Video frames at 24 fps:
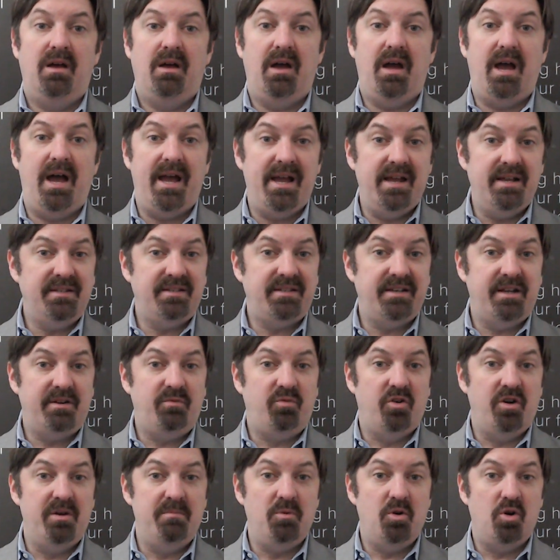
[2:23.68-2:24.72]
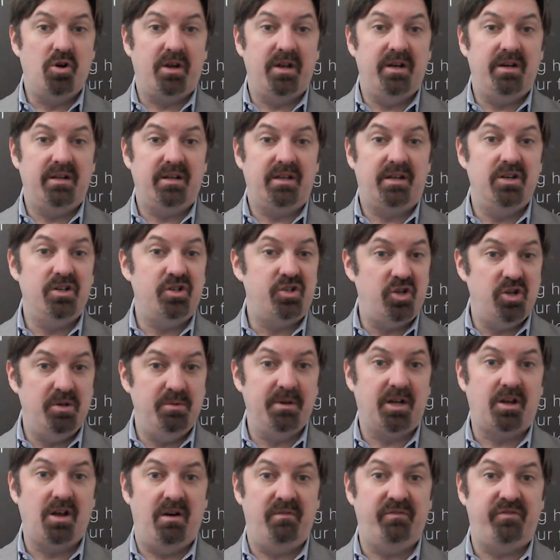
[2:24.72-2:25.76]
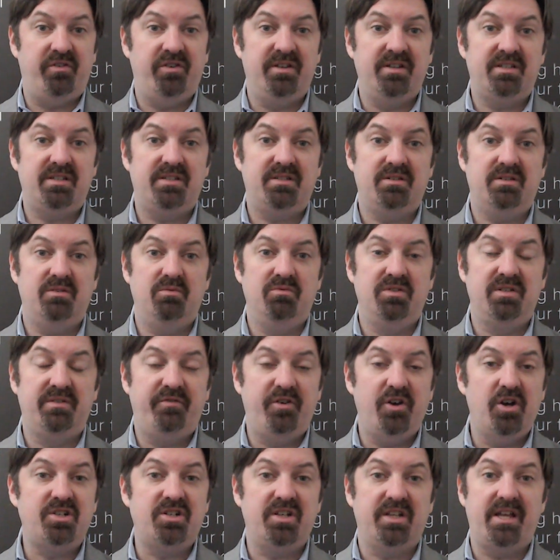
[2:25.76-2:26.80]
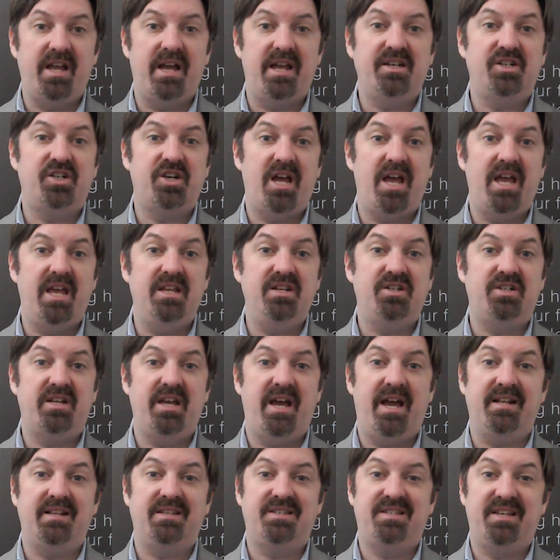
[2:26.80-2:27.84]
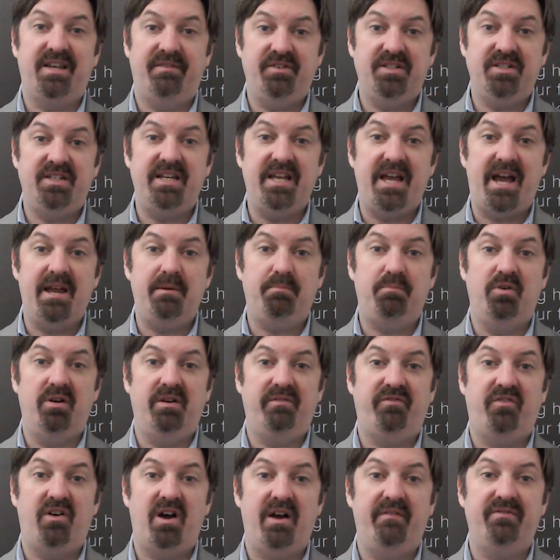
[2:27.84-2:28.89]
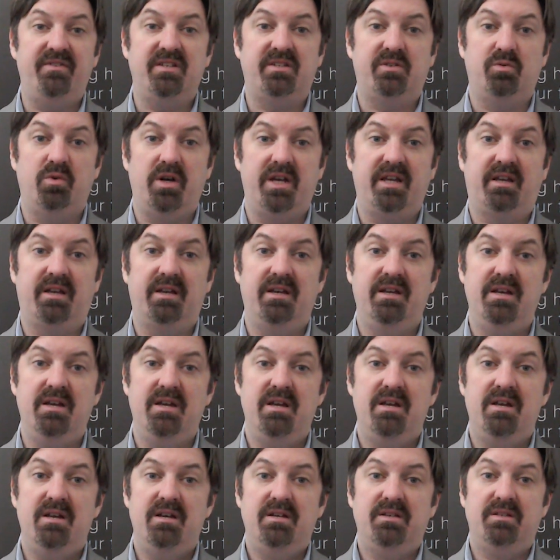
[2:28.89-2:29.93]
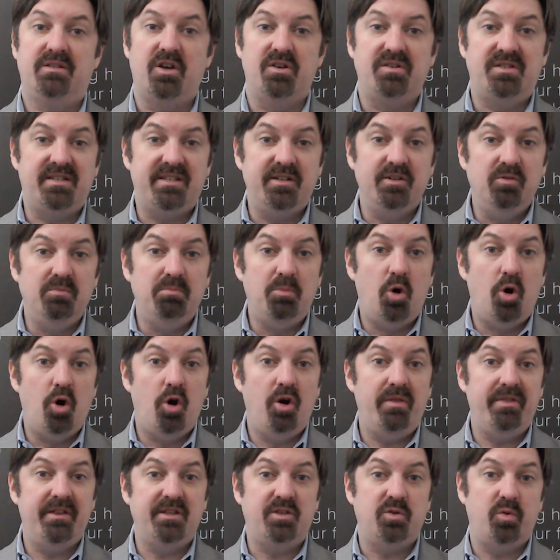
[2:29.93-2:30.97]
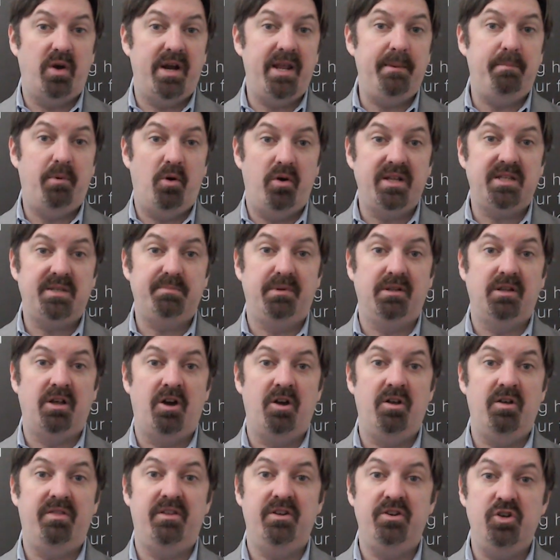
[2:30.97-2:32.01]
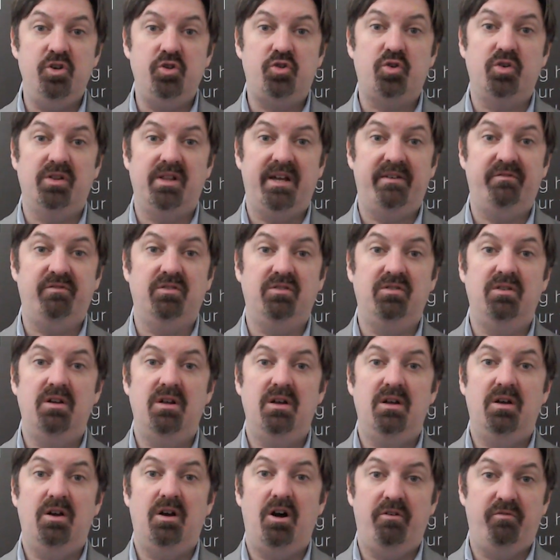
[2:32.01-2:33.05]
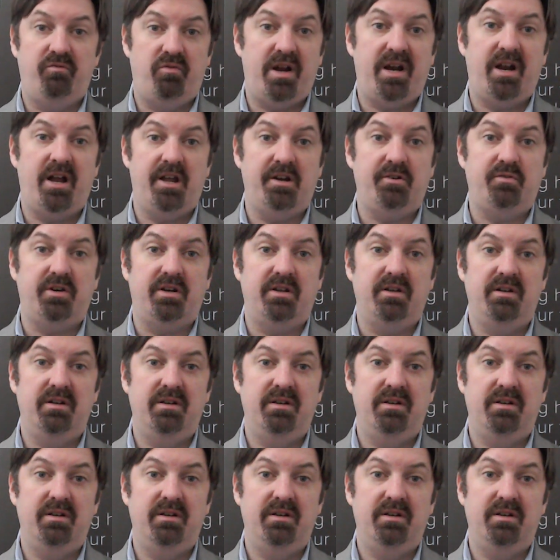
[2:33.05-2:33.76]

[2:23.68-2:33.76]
ANZ Roy Morgan consumer confidence was virtually unchanged at 78.5 this week, so still more than 20 points below the neutral level of 100.